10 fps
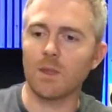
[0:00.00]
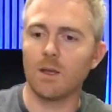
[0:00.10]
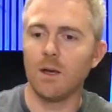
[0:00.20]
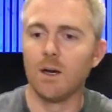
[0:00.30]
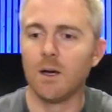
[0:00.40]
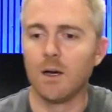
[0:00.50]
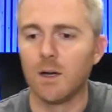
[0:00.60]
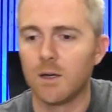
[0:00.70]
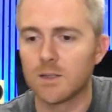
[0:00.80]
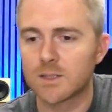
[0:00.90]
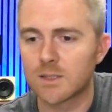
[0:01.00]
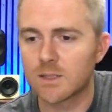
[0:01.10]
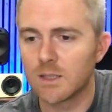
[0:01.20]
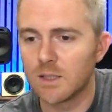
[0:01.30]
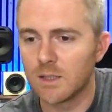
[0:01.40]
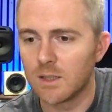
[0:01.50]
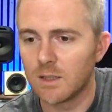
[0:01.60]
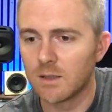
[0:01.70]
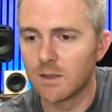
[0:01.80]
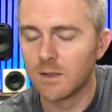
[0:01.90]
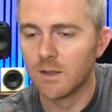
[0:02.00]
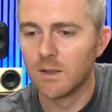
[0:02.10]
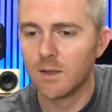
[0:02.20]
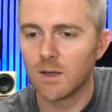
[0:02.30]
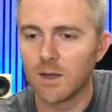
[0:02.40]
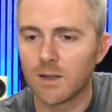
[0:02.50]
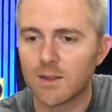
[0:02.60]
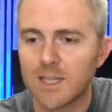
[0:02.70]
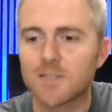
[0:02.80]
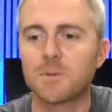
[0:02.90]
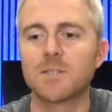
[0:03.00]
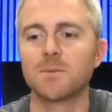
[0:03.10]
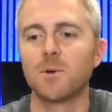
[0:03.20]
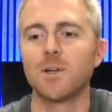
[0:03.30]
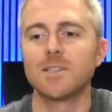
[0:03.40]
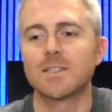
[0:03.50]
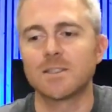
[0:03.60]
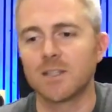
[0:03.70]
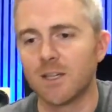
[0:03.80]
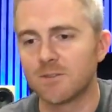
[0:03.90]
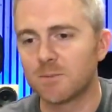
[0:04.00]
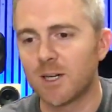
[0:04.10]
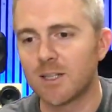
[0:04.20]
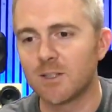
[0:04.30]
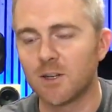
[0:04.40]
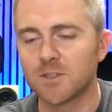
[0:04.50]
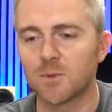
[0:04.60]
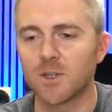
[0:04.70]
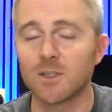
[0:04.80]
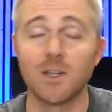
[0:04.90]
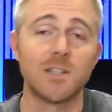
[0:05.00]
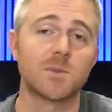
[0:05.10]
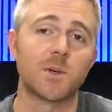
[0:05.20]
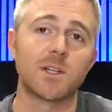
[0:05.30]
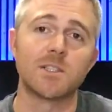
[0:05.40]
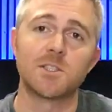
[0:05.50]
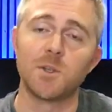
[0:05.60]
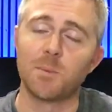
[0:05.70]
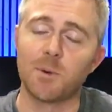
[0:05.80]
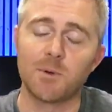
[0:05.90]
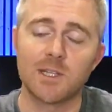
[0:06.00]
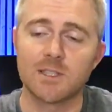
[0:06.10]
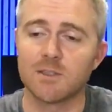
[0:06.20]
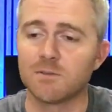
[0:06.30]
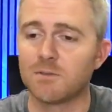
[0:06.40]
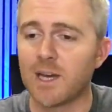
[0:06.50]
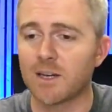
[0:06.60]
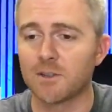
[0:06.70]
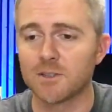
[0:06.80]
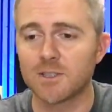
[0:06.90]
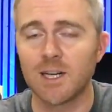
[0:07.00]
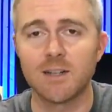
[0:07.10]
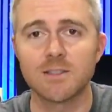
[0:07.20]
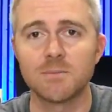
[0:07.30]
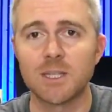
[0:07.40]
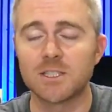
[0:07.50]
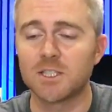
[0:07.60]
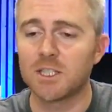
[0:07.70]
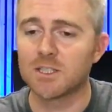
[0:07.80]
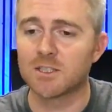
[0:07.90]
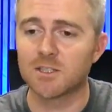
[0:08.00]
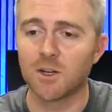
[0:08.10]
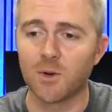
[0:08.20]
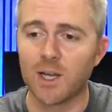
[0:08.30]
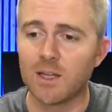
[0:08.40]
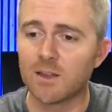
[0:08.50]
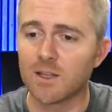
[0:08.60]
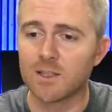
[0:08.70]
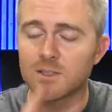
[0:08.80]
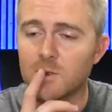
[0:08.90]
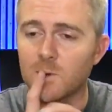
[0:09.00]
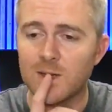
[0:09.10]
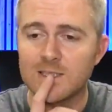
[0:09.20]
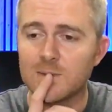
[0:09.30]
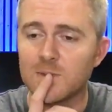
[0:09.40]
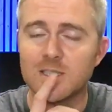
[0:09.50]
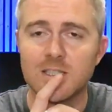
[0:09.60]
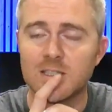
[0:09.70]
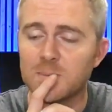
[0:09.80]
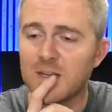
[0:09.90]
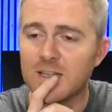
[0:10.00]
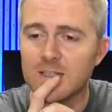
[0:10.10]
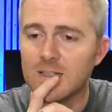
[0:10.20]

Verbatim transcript: Uh, let's see. Uh, thanks, Pretzel Boy, says he loves mine and Dawn's work. Dawn's work is super impressive. That girl's talented, man. She can sew anything. It's crazy what she can make.